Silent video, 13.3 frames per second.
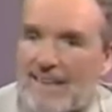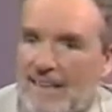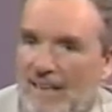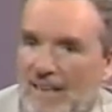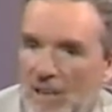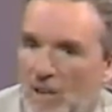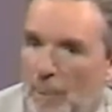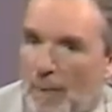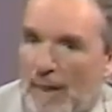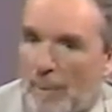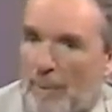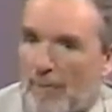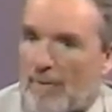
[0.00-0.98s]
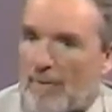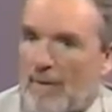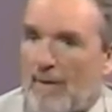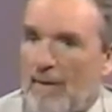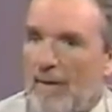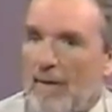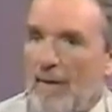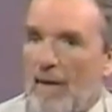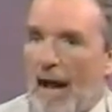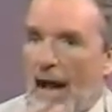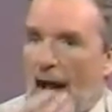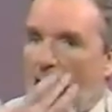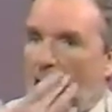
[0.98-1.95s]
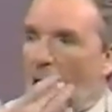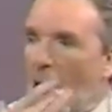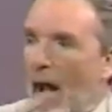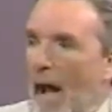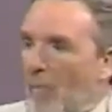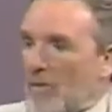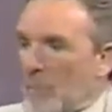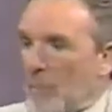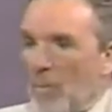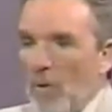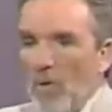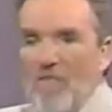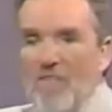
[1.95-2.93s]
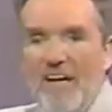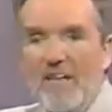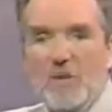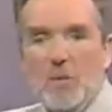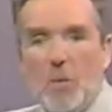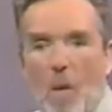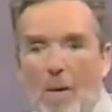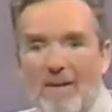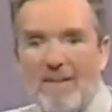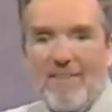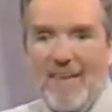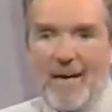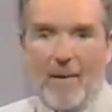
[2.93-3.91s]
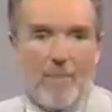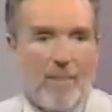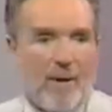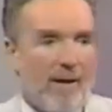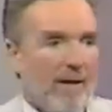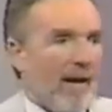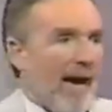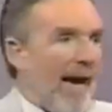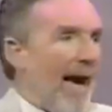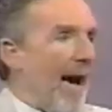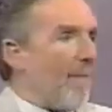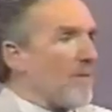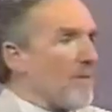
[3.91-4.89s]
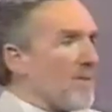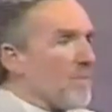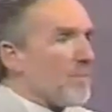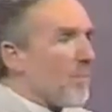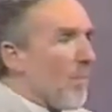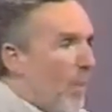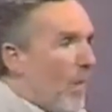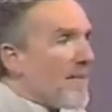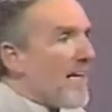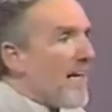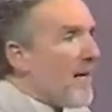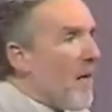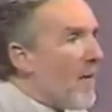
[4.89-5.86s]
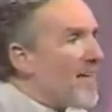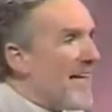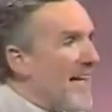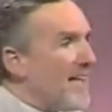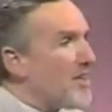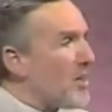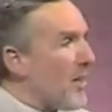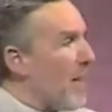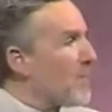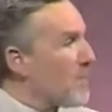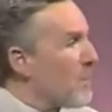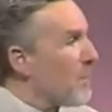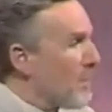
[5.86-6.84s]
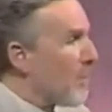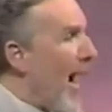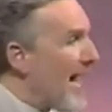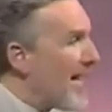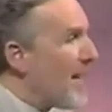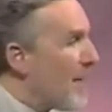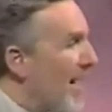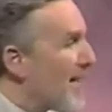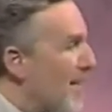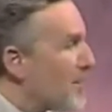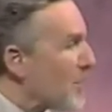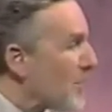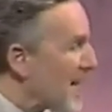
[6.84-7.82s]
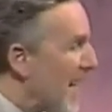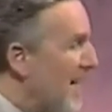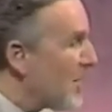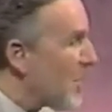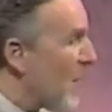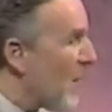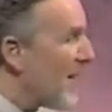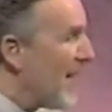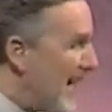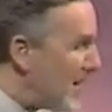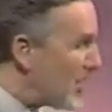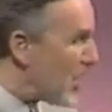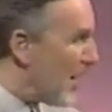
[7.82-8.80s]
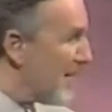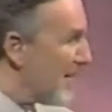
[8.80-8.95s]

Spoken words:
to these people. I was moving toward them. I was working on Nietzsche. I was writing my dissertation on Nietzsche.